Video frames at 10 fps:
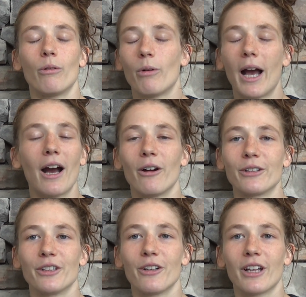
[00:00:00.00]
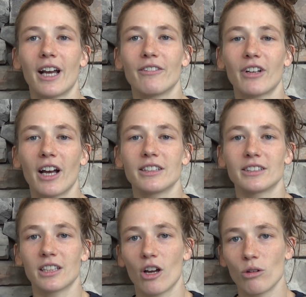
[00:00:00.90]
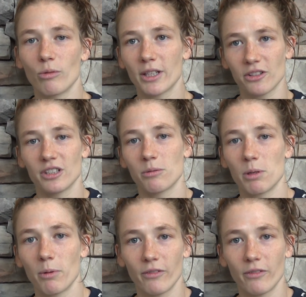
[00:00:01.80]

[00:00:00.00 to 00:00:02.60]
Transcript: wow, you know, like I've gotten to go wrestle these people.